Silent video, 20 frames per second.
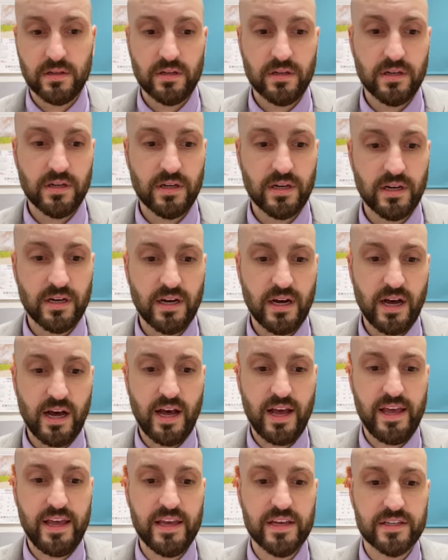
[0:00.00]

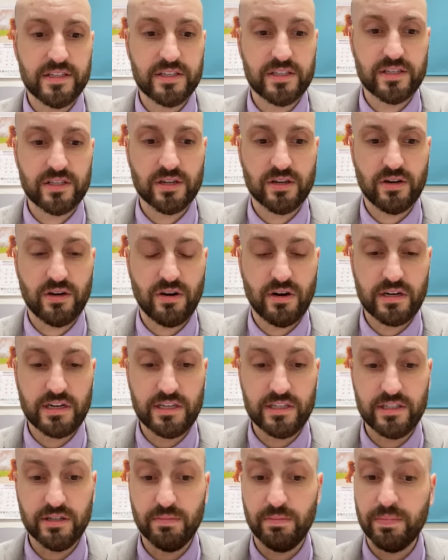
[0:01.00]
Highest on a
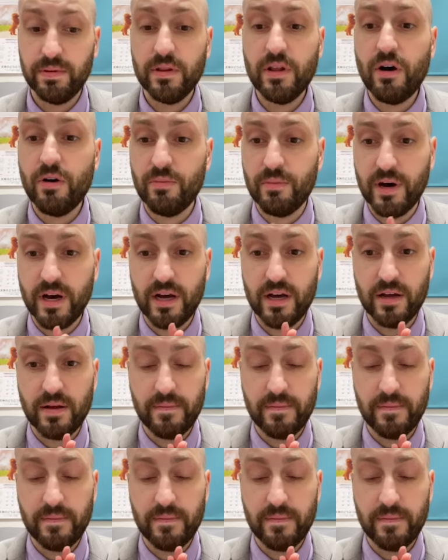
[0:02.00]
diploma.